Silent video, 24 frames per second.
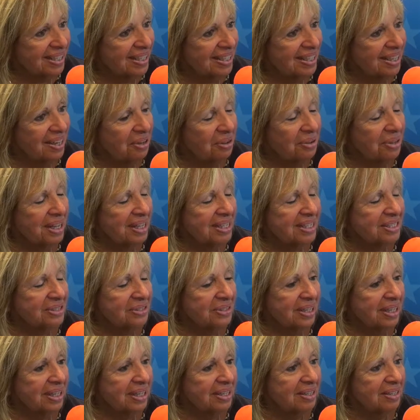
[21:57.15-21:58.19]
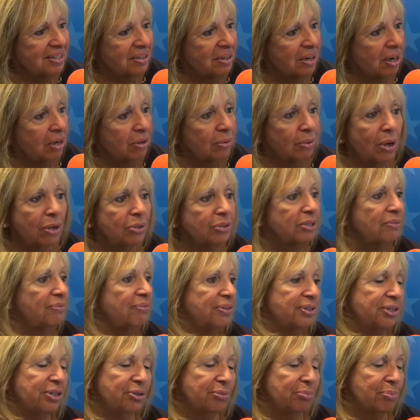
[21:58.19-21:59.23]
Great. Oh, that's great. Oh, only
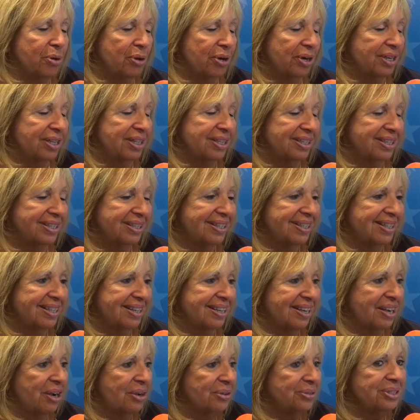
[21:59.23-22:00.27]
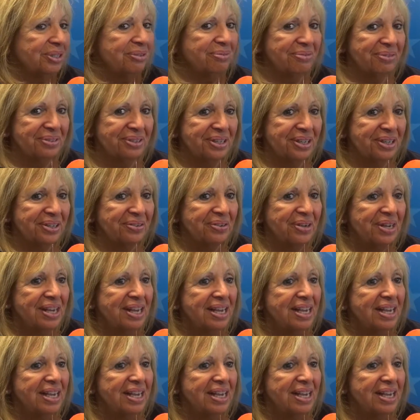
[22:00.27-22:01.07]
for you, Mark. Only for you.